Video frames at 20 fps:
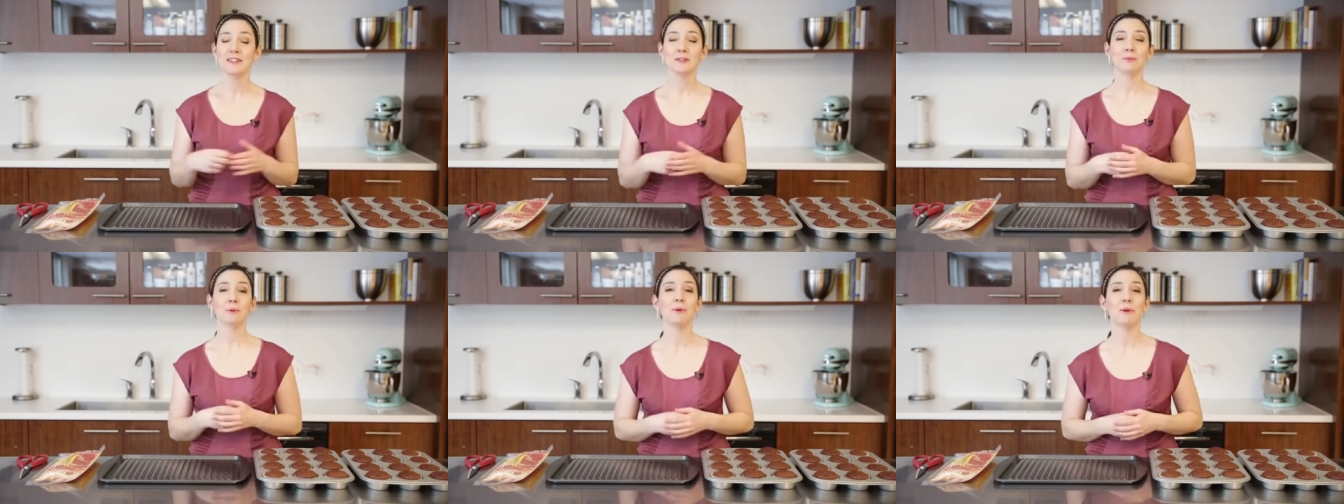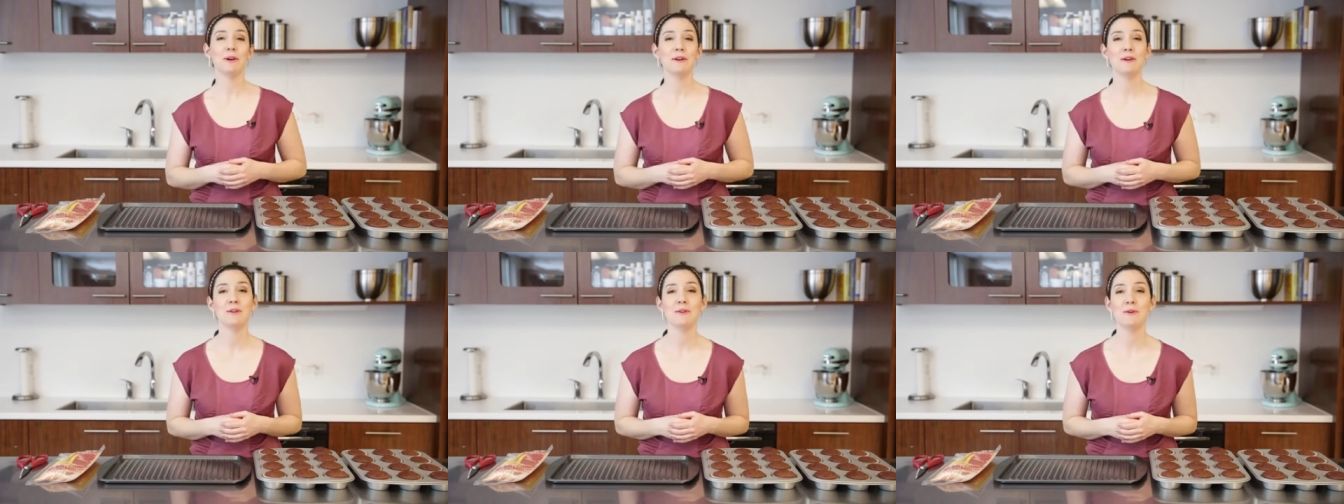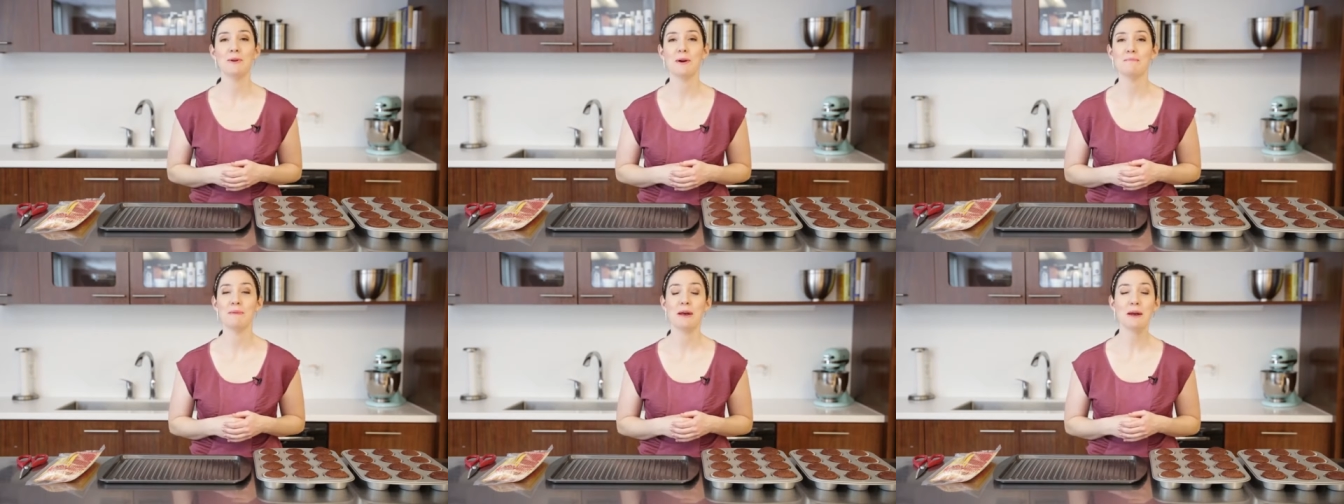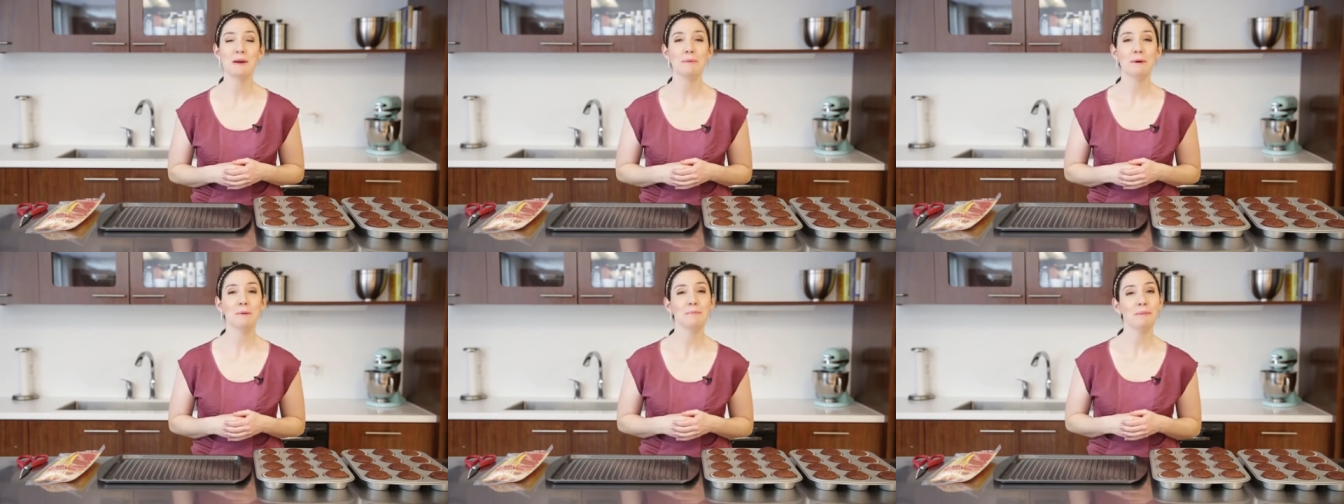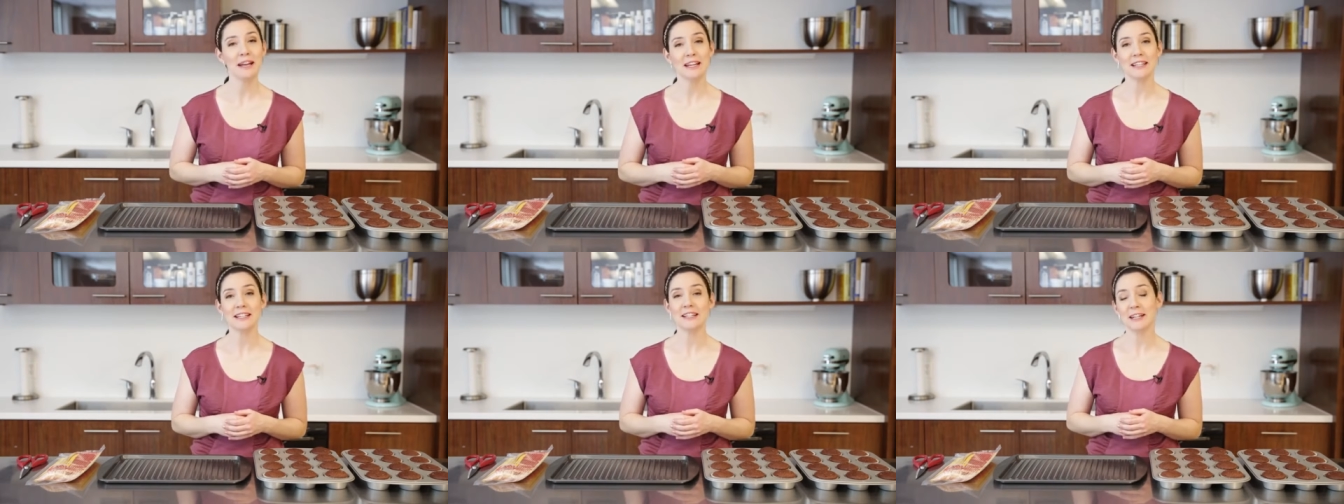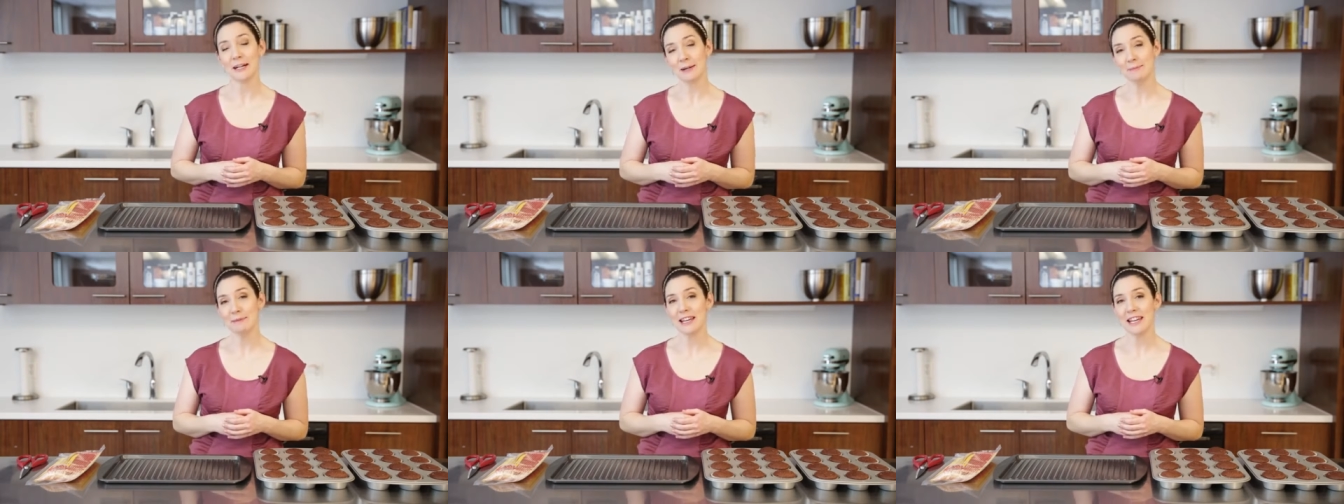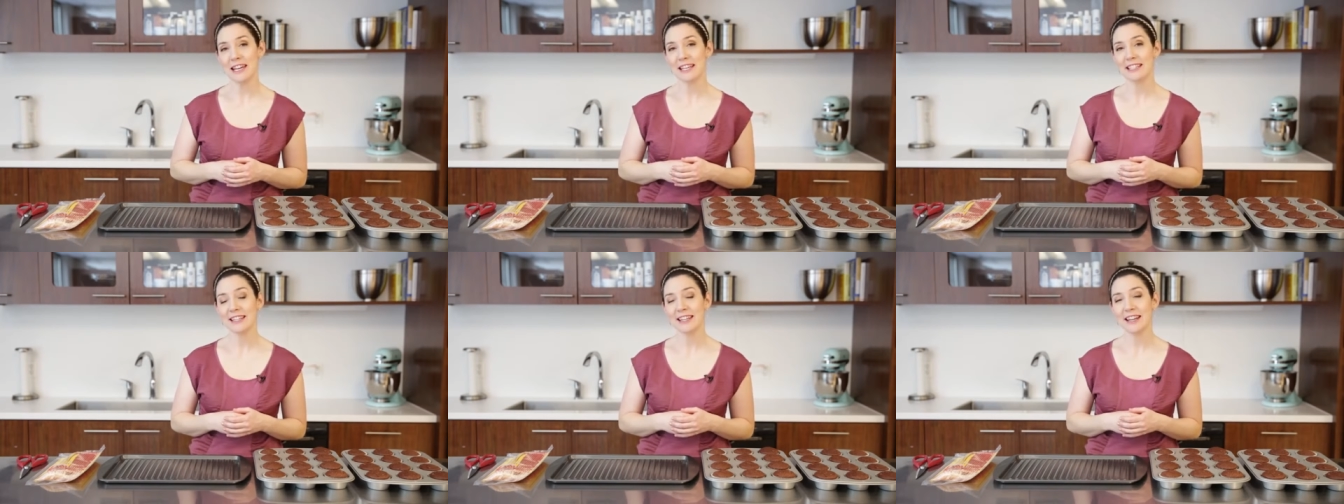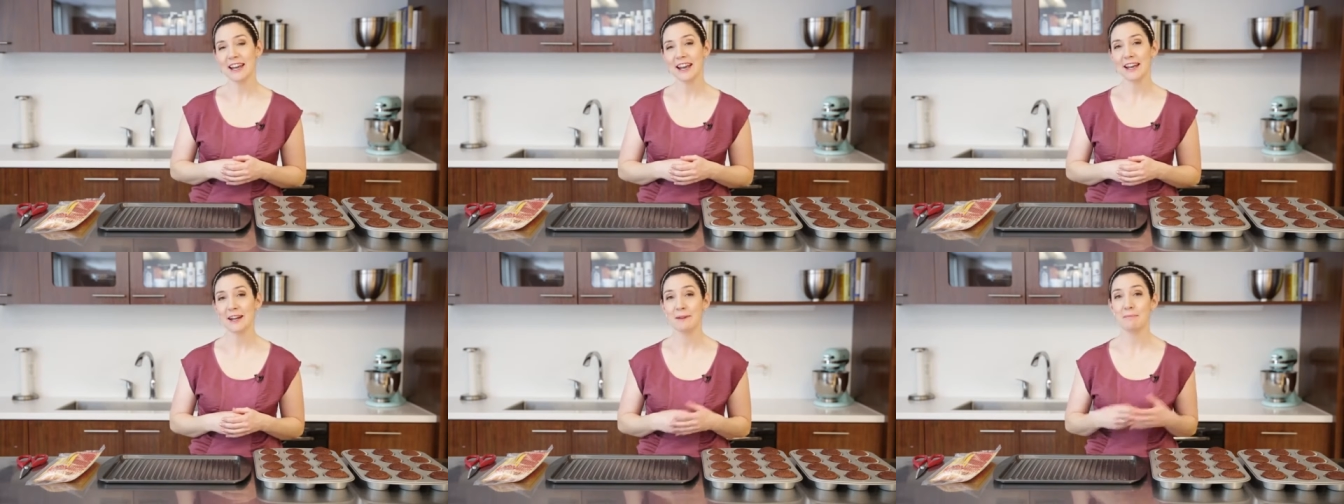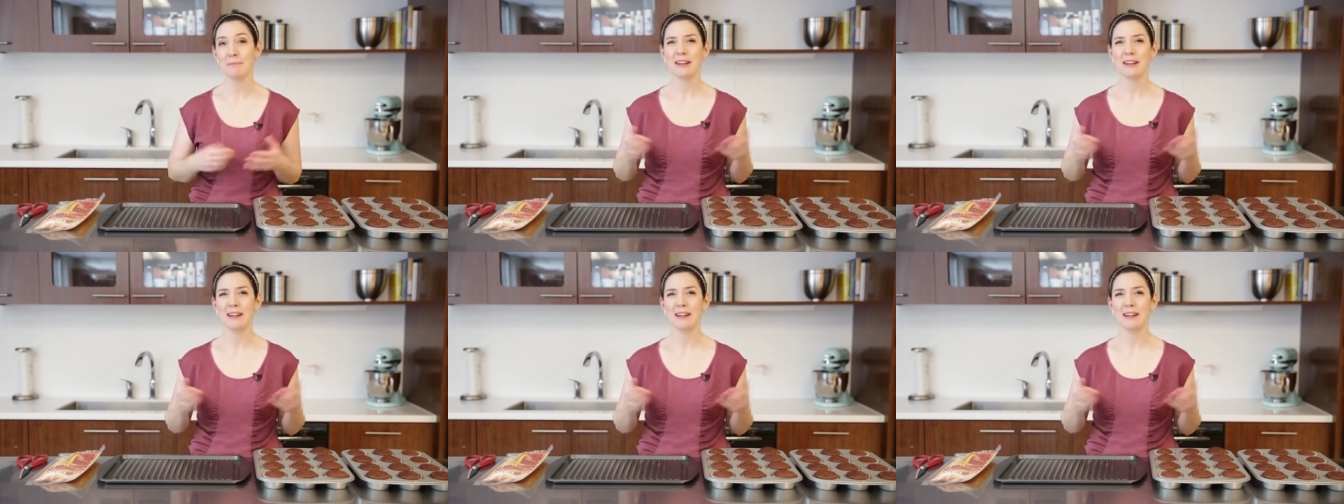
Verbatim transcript: So we're going to do a maple bacon cupcake today